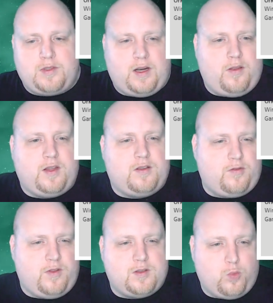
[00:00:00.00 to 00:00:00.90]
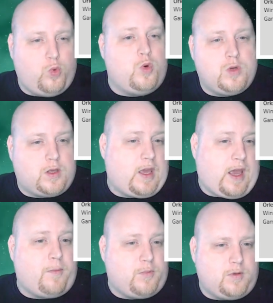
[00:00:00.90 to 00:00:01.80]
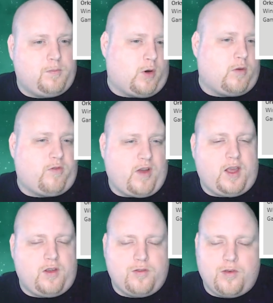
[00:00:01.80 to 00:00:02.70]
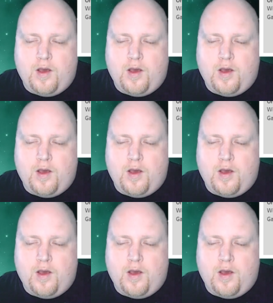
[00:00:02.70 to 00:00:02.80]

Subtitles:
Anything that's wound capped per phase.